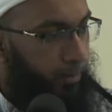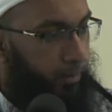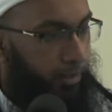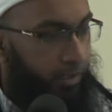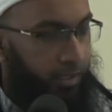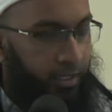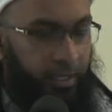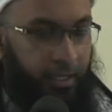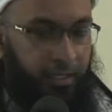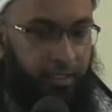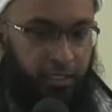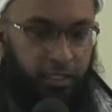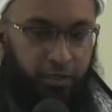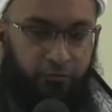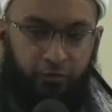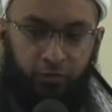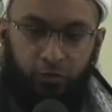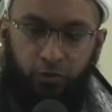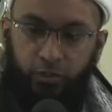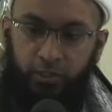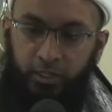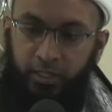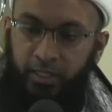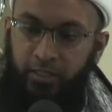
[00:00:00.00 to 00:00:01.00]
and even
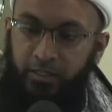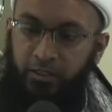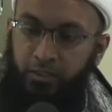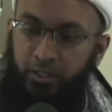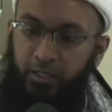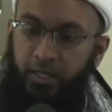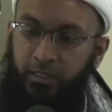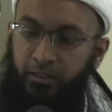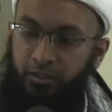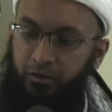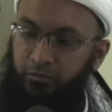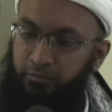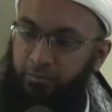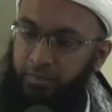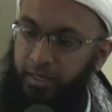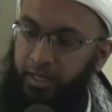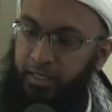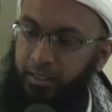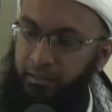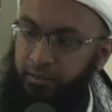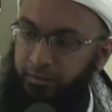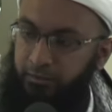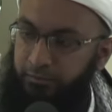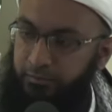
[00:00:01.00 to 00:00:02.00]
to the intellect of
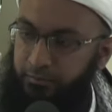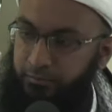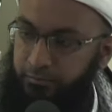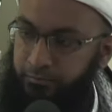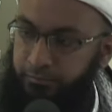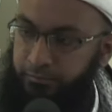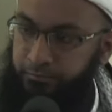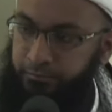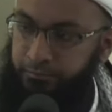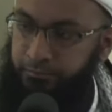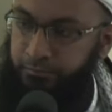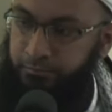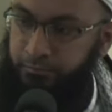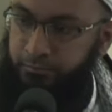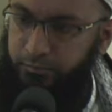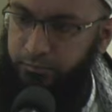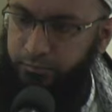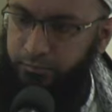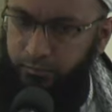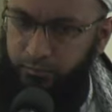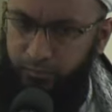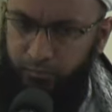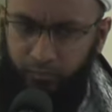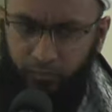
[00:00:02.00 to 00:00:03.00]
man.
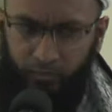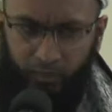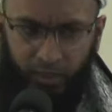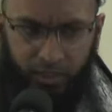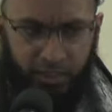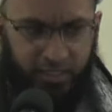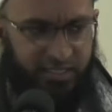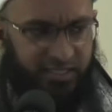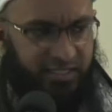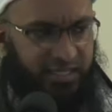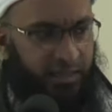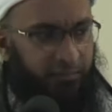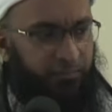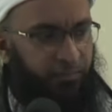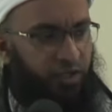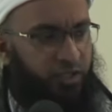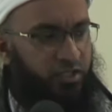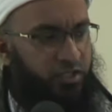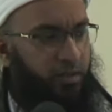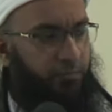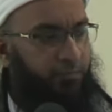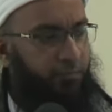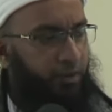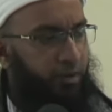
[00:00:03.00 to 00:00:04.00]
Islam does
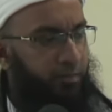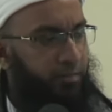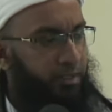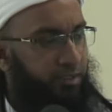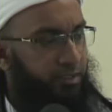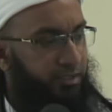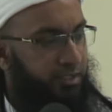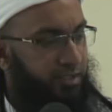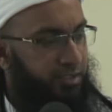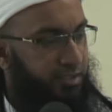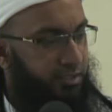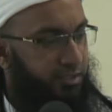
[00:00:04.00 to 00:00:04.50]
not permit this.